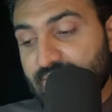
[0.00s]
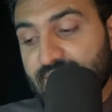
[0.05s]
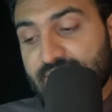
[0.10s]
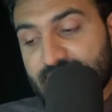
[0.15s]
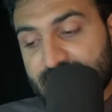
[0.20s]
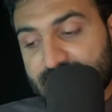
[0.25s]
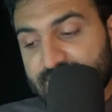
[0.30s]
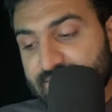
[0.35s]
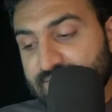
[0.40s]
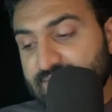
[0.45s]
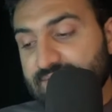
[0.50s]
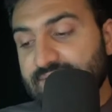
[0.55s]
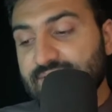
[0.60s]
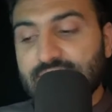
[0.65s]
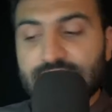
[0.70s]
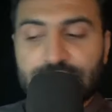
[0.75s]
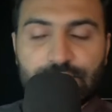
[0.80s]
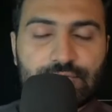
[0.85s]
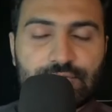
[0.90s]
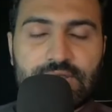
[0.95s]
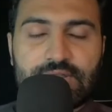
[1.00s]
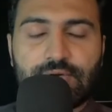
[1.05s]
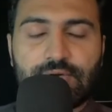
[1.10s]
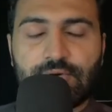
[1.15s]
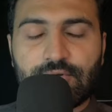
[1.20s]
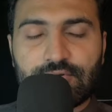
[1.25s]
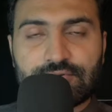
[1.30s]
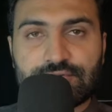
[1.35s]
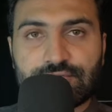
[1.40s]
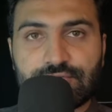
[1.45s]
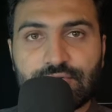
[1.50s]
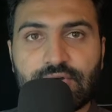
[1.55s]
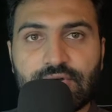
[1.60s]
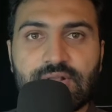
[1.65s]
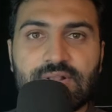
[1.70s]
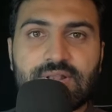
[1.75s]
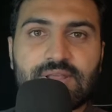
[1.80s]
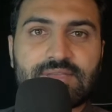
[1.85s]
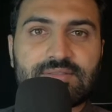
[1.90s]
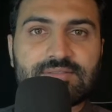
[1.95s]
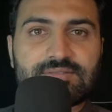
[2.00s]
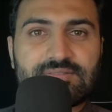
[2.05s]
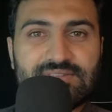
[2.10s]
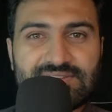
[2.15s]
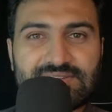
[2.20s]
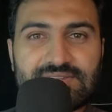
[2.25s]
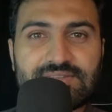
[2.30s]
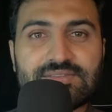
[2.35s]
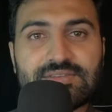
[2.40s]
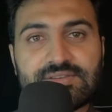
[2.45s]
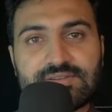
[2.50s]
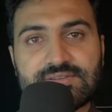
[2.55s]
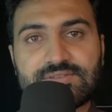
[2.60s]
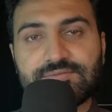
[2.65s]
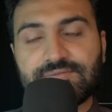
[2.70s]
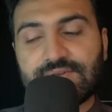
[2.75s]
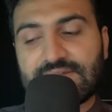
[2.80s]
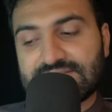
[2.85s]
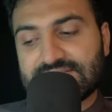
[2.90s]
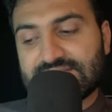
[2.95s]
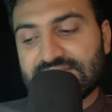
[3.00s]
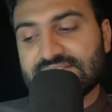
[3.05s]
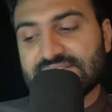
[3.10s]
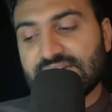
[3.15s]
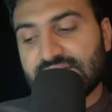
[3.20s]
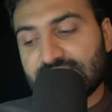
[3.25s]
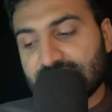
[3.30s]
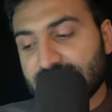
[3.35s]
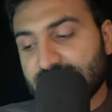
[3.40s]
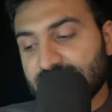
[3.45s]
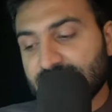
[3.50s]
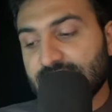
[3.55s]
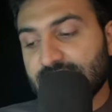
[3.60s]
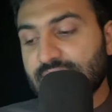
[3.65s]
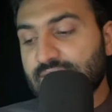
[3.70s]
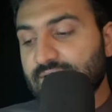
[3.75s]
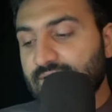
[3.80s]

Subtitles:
It is, you can also call, like, this is just fancy jargon,